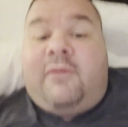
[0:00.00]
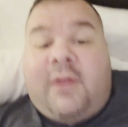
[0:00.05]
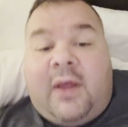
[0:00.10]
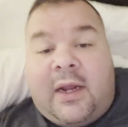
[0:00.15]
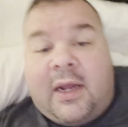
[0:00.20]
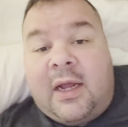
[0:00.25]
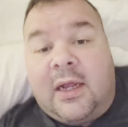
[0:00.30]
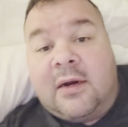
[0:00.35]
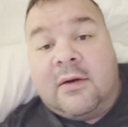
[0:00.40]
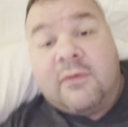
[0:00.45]
that
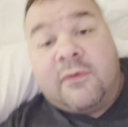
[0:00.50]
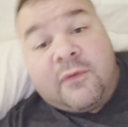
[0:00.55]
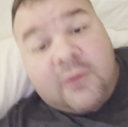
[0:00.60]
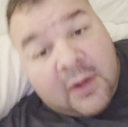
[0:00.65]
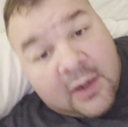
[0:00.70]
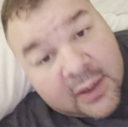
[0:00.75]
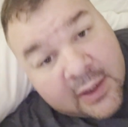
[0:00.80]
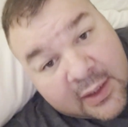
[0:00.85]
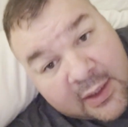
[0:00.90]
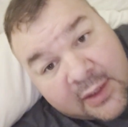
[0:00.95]
kind of
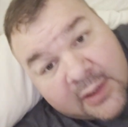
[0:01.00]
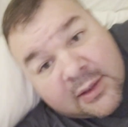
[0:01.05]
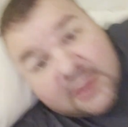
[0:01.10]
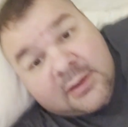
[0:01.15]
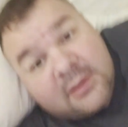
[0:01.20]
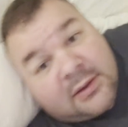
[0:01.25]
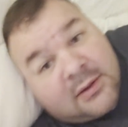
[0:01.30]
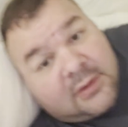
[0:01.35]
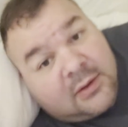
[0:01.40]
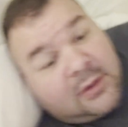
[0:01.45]
flooding.
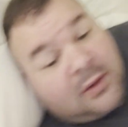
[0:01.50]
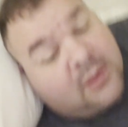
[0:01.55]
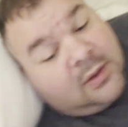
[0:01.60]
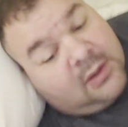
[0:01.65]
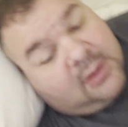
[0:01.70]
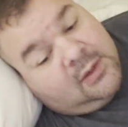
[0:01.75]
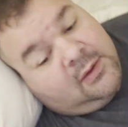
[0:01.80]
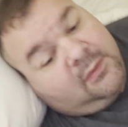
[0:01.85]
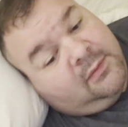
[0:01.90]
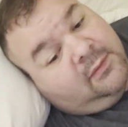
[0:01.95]

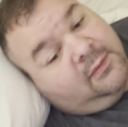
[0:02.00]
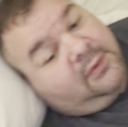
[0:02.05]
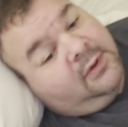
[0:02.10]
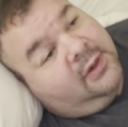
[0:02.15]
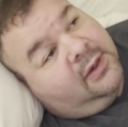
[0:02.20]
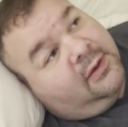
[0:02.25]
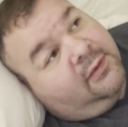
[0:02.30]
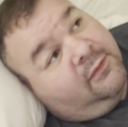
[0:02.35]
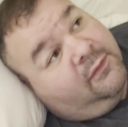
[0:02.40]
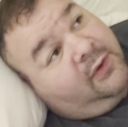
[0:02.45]
We're
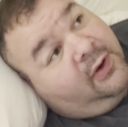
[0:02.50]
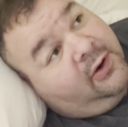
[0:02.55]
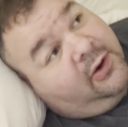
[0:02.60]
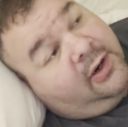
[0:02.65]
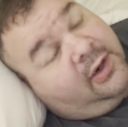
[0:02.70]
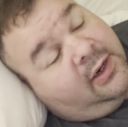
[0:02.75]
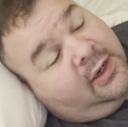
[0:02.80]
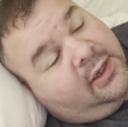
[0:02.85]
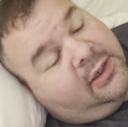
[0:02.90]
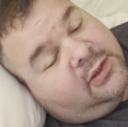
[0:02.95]
at a very
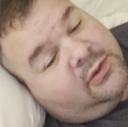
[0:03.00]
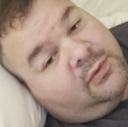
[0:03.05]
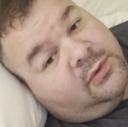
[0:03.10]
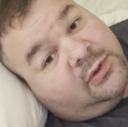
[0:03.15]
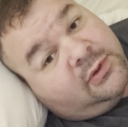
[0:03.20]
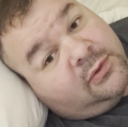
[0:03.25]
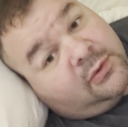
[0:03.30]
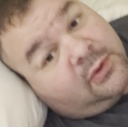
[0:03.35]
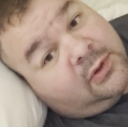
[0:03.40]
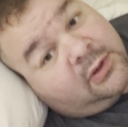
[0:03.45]
nice
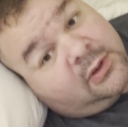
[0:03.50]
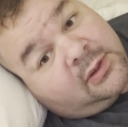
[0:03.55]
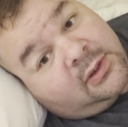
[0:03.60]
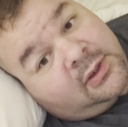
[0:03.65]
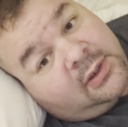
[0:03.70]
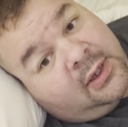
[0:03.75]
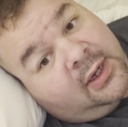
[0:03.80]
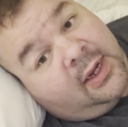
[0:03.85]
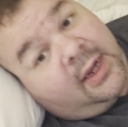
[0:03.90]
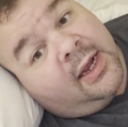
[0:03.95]
resort.
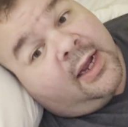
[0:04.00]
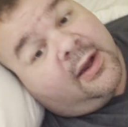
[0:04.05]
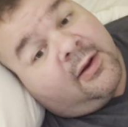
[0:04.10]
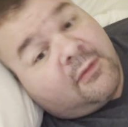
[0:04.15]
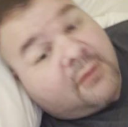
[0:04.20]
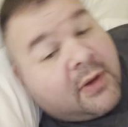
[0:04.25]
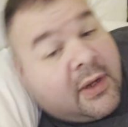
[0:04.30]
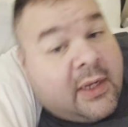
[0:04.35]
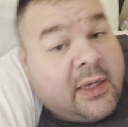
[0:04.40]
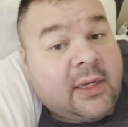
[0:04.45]
I have
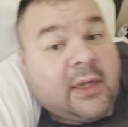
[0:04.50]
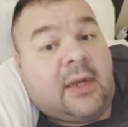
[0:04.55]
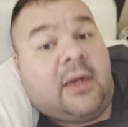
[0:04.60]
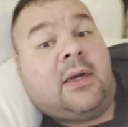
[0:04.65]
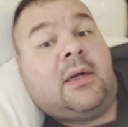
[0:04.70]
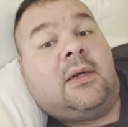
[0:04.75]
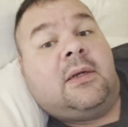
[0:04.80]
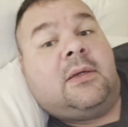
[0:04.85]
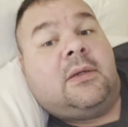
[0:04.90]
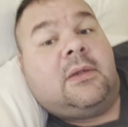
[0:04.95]
a